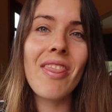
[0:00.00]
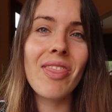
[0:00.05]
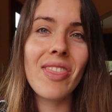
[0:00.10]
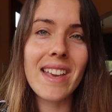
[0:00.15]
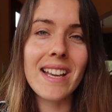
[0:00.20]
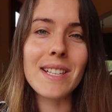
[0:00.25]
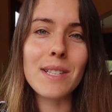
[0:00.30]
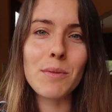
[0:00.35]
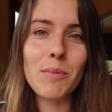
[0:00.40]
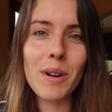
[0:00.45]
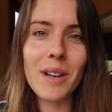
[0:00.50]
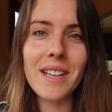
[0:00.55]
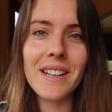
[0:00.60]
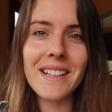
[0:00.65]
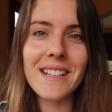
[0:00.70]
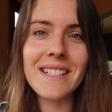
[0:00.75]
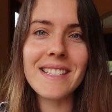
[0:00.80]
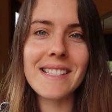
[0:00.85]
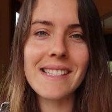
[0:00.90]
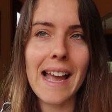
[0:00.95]
This
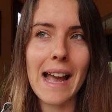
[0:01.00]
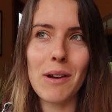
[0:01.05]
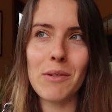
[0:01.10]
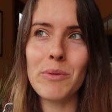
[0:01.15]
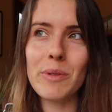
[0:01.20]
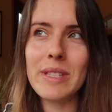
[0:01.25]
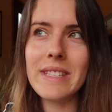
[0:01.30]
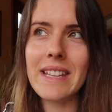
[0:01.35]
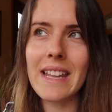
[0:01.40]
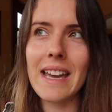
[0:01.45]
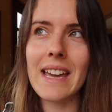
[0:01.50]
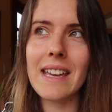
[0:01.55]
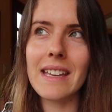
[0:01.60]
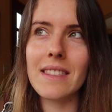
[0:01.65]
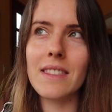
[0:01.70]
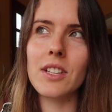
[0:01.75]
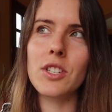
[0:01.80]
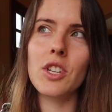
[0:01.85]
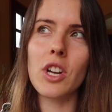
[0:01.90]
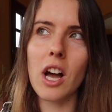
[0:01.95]
one sounds
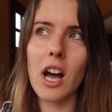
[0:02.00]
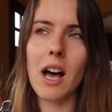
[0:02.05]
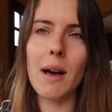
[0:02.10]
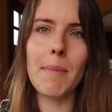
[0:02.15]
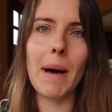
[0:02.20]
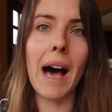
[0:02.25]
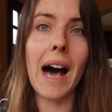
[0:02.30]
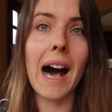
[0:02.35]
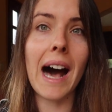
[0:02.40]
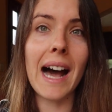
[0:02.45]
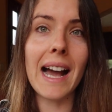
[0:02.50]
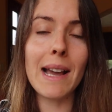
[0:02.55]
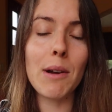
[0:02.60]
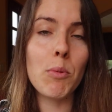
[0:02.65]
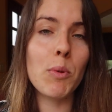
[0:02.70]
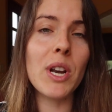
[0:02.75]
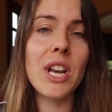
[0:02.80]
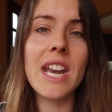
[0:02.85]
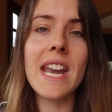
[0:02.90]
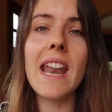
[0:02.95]
like the job I
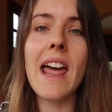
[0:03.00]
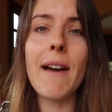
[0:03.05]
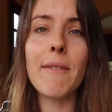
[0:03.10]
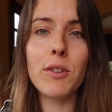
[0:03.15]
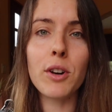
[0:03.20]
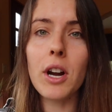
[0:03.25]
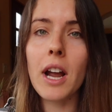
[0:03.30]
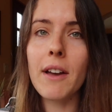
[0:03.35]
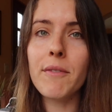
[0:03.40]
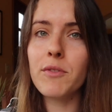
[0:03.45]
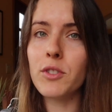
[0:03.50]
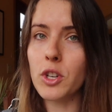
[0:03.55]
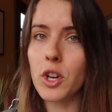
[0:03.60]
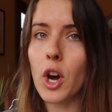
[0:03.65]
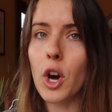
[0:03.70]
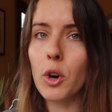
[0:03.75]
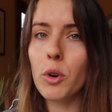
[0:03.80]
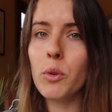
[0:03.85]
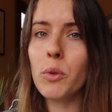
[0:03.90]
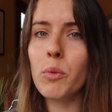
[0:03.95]
would never have
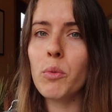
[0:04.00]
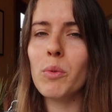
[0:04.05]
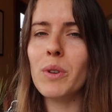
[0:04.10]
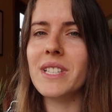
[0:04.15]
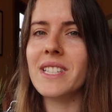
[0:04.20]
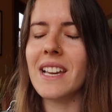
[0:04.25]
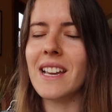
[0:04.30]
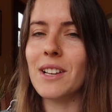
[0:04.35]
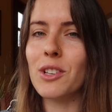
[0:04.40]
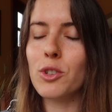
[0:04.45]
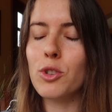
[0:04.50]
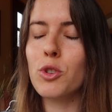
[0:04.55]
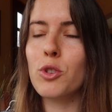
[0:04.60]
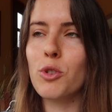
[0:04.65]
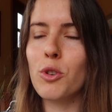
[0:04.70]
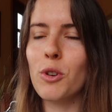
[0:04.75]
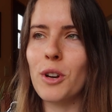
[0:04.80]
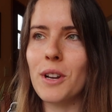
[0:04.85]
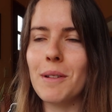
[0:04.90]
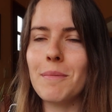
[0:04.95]
known was
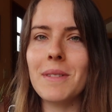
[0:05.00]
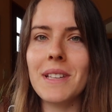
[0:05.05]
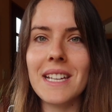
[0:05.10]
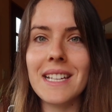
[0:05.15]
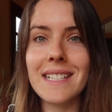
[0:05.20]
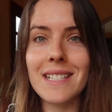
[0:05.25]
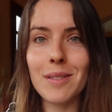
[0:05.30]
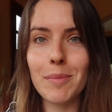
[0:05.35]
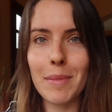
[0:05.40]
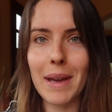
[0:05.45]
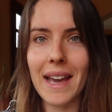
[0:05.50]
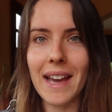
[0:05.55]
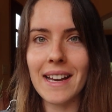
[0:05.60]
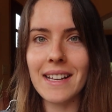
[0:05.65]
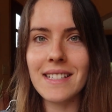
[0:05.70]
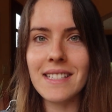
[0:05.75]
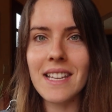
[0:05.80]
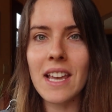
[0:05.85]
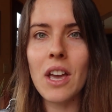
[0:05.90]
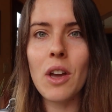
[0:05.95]
extremely in
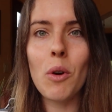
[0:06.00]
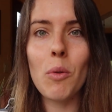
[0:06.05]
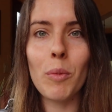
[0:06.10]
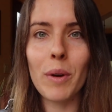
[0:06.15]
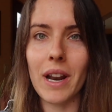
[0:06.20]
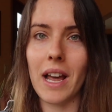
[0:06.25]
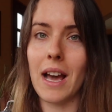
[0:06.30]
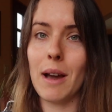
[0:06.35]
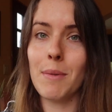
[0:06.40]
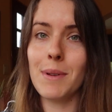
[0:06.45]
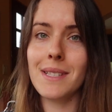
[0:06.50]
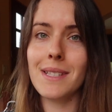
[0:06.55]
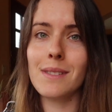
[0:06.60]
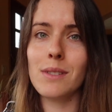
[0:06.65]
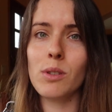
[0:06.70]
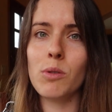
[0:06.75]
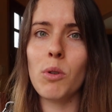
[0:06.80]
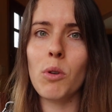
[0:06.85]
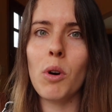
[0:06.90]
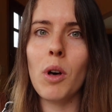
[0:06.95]
demand when I was
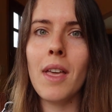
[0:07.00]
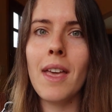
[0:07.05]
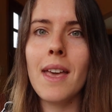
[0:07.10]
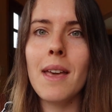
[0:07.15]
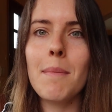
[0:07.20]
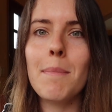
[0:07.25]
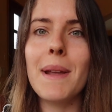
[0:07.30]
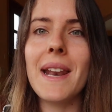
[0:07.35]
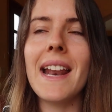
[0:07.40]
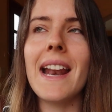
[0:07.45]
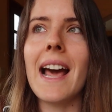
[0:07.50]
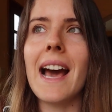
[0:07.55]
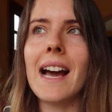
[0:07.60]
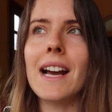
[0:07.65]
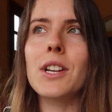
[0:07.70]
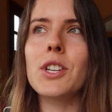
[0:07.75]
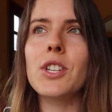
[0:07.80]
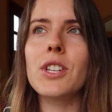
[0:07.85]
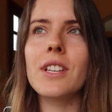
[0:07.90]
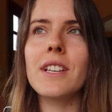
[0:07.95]
in school, but it
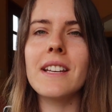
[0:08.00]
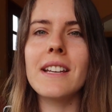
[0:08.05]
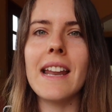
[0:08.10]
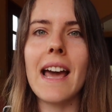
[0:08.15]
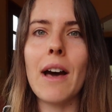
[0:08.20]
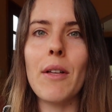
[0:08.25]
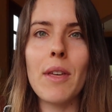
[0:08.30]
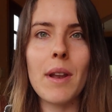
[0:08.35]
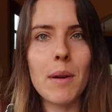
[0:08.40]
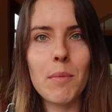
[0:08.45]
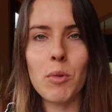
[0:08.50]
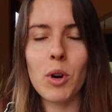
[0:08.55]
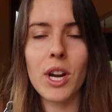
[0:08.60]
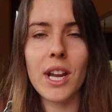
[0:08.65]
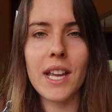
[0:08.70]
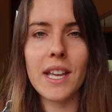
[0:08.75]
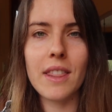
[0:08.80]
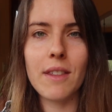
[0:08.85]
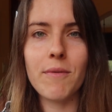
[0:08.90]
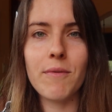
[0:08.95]
actually, now that I'm
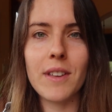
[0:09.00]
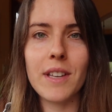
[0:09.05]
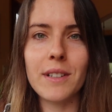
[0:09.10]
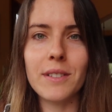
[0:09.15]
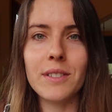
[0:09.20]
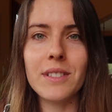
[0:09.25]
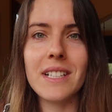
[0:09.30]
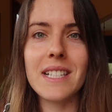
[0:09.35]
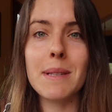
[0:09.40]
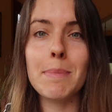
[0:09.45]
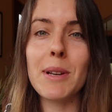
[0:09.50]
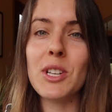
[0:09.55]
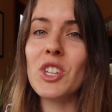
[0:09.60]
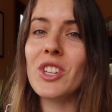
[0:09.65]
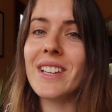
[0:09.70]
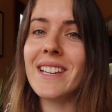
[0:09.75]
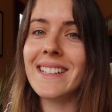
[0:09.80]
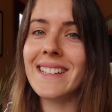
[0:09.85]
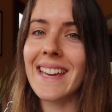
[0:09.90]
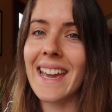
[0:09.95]
working in the field,
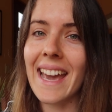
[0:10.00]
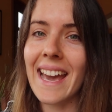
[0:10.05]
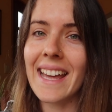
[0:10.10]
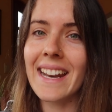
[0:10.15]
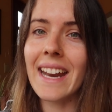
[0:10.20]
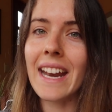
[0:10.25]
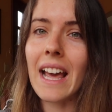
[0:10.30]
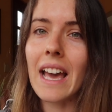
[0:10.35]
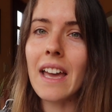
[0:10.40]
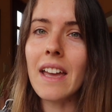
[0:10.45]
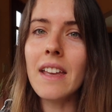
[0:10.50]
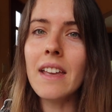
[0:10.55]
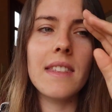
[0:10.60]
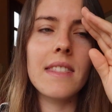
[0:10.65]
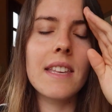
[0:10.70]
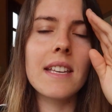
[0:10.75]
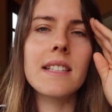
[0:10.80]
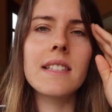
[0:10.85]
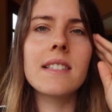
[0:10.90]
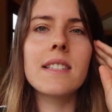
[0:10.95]
especially in Canada,
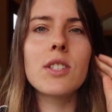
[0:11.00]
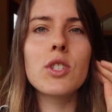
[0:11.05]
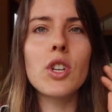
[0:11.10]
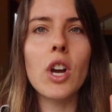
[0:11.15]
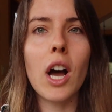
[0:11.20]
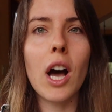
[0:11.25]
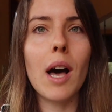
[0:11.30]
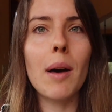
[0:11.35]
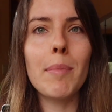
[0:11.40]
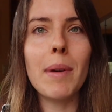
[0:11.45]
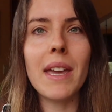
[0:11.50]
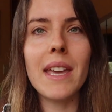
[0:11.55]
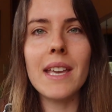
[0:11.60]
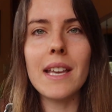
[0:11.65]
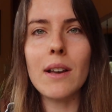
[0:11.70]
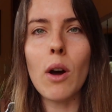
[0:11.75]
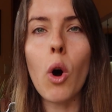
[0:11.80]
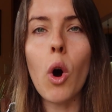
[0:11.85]
this job